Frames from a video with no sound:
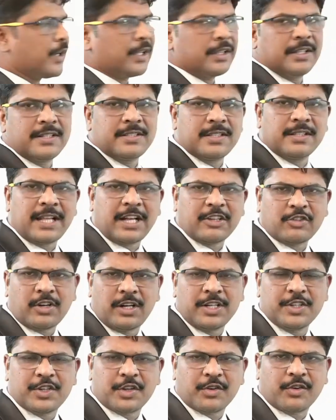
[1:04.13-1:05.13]
1, it's a
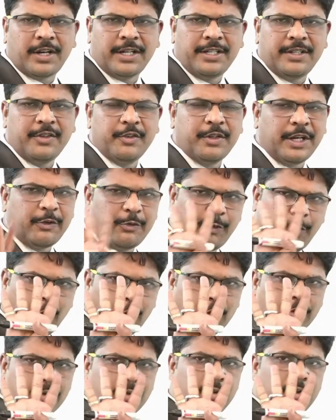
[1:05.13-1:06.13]
natural addition, right? You get
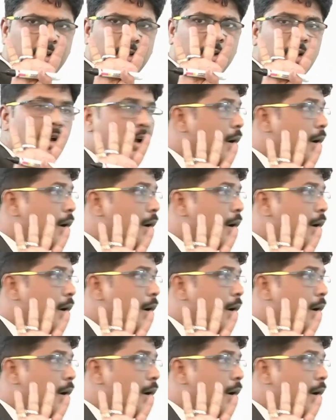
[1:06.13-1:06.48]
4.